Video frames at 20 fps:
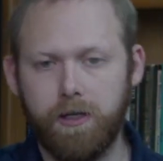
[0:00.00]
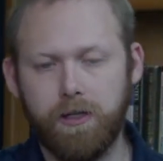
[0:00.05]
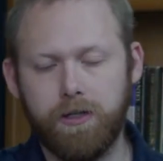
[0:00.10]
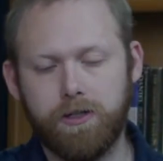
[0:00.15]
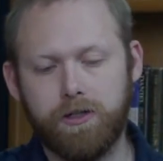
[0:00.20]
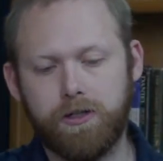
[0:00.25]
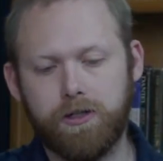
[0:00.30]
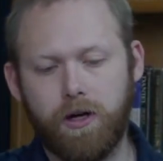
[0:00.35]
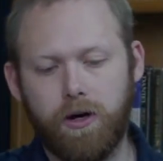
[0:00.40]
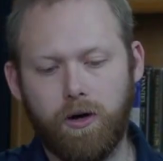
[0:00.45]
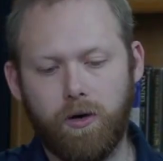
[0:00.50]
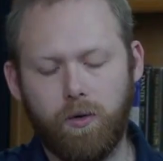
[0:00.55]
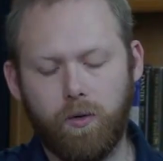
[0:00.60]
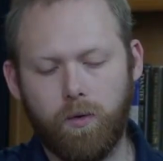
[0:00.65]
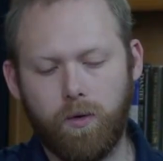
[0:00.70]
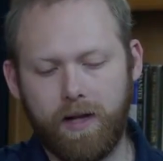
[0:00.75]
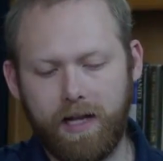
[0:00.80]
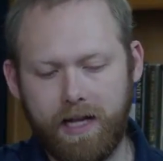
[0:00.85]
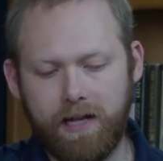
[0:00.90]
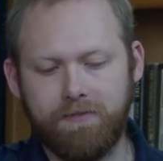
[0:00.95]
So
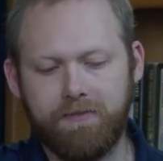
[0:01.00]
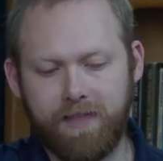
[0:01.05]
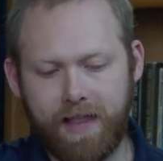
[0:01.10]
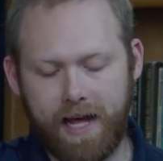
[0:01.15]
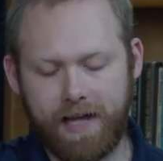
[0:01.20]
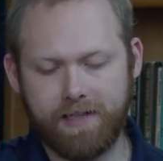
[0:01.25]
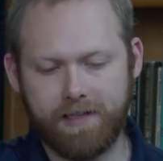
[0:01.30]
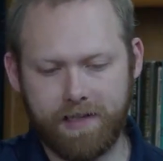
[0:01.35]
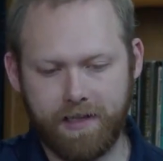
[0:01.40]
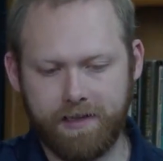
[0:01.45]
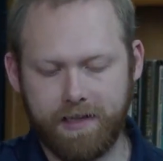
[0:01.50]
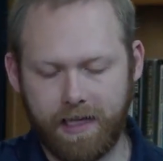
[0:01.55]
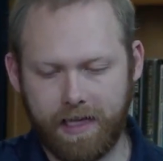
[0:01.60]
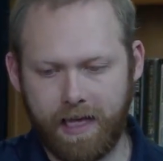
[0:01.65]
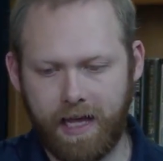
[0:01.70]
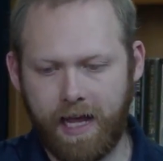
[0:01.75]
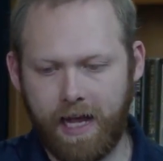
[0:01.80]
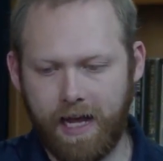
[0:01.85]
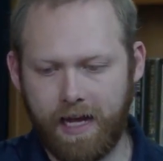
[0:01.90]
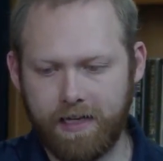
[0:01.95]
if that's then the
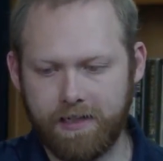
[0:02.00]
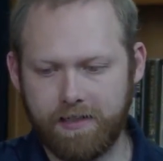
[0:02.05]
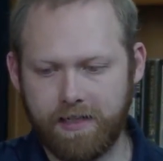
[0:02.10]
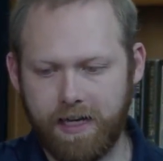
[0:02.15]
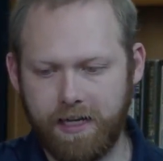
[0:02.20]
case,